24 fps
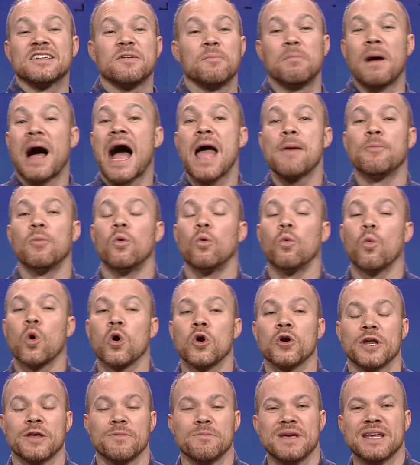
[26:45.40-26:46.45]
a Bible
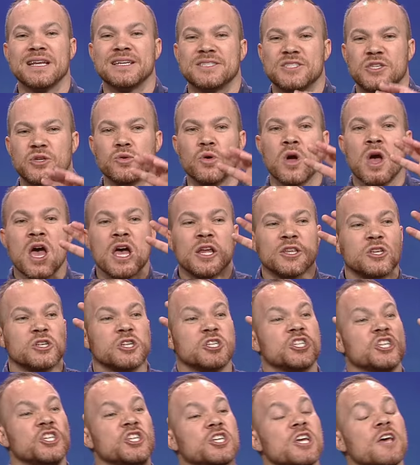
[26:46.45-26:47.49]
word. It means to
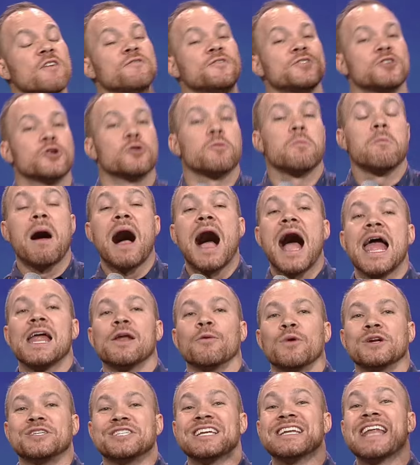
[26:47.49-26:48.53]
shift your mind,
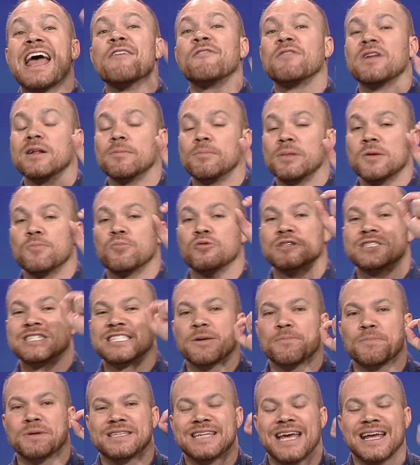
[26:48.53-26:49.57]
which inevitably
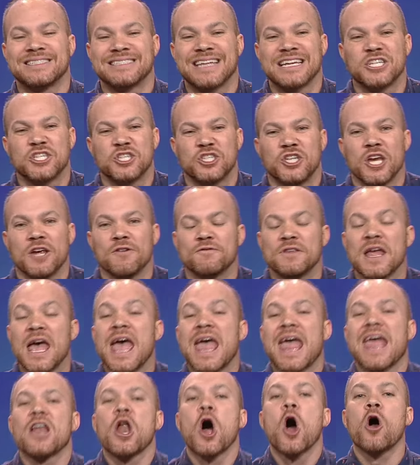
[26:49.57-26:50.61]
precipitates a shift
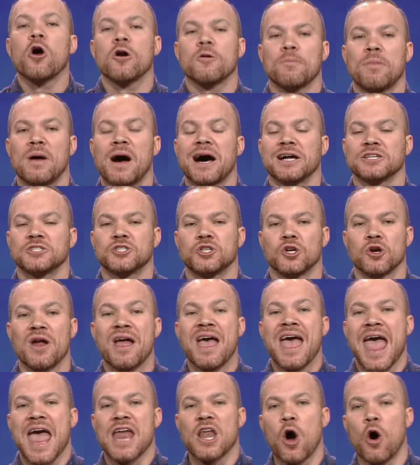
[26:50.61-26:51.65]
in heart posture
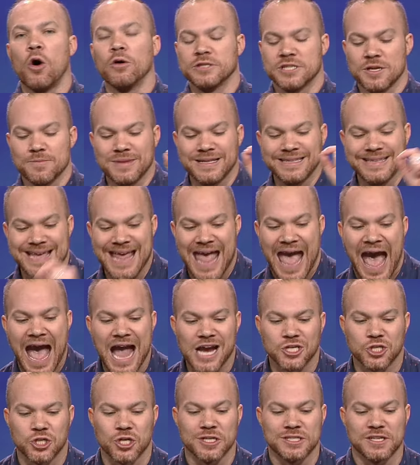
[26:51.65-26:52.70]
and ultimately
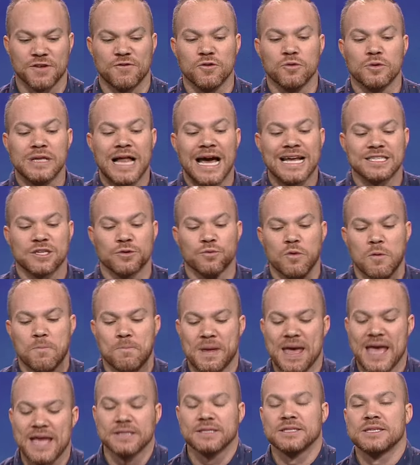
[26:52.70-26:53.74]
actions. If you'd like to
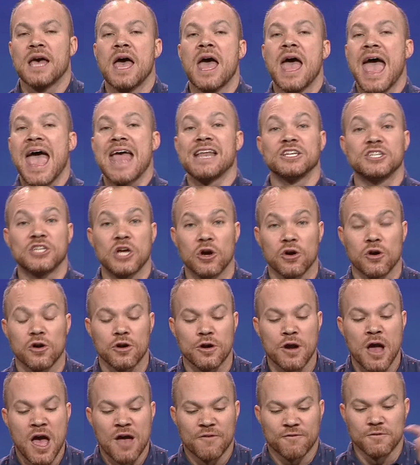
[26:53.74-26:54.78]
repent and
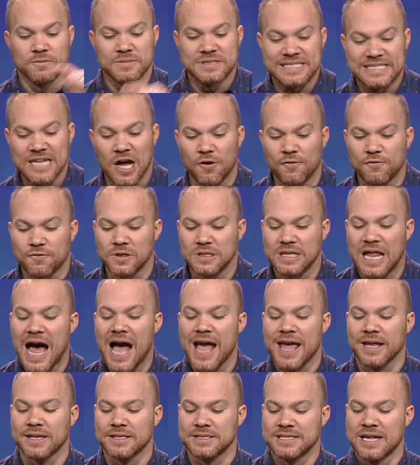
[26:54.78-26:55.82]
turn from
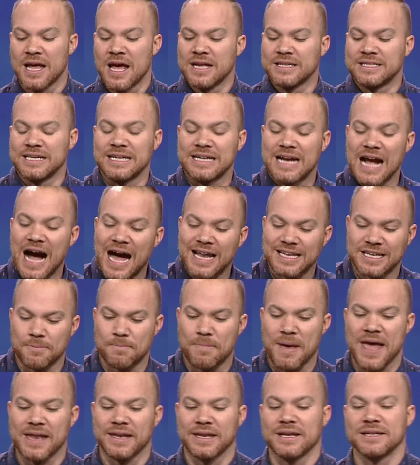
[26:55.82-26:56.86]
self-reliance to God
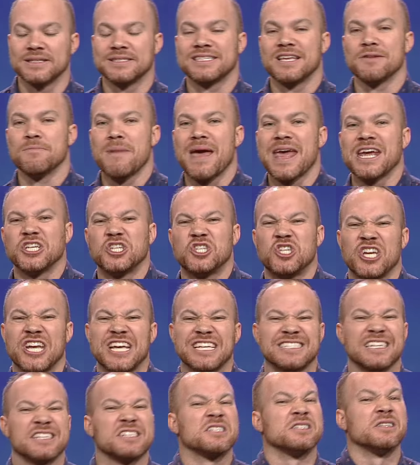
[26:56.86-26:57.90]
dependence, to make
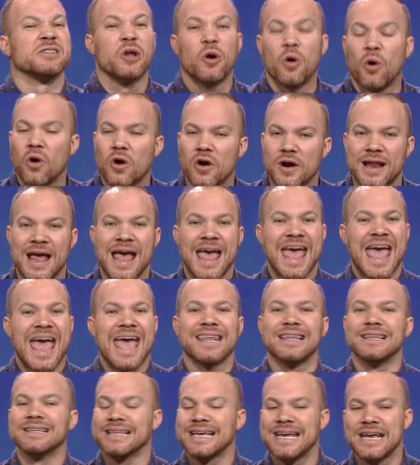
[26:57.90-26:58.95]
Jesus Lord
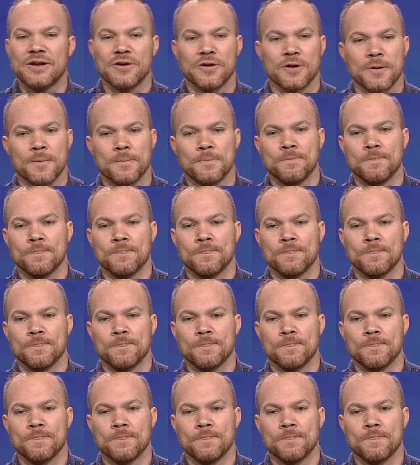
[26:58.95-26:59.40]
and leader,